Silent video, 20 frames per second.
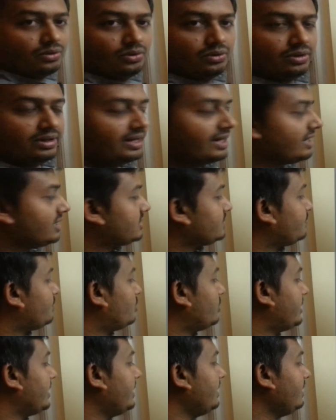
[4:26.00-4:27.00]
Now,
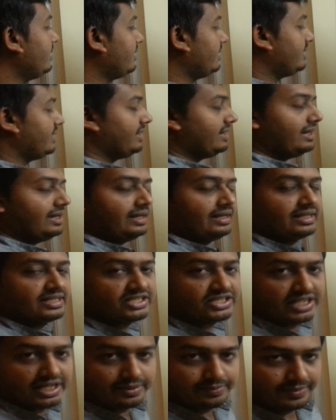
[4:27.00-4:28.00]
let us put it
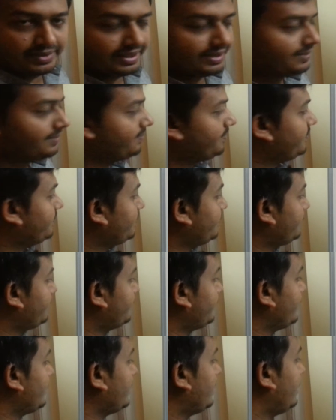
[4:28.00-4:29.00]
in a
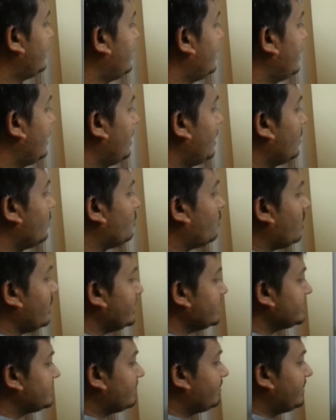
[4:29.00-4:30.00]
statement.
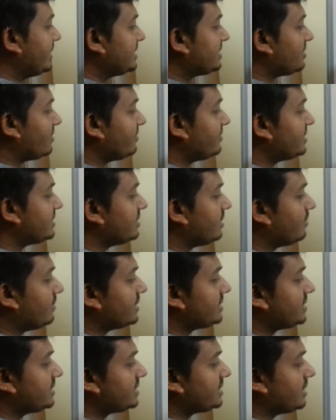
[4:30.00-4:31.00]
What is the
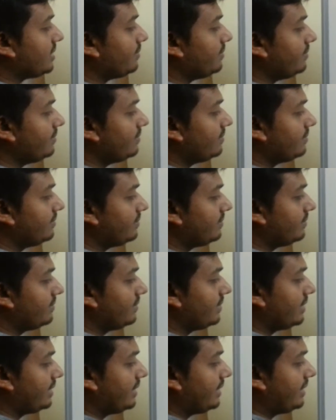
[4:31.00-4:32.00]
base of this number system?
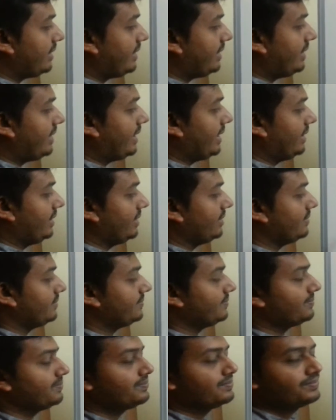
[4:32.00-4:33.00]

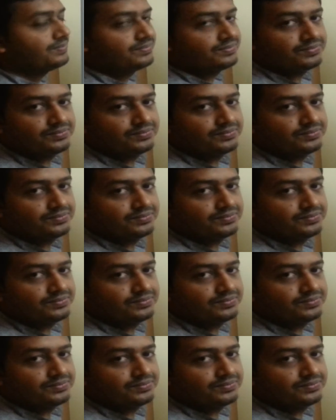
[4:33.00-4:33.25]
10.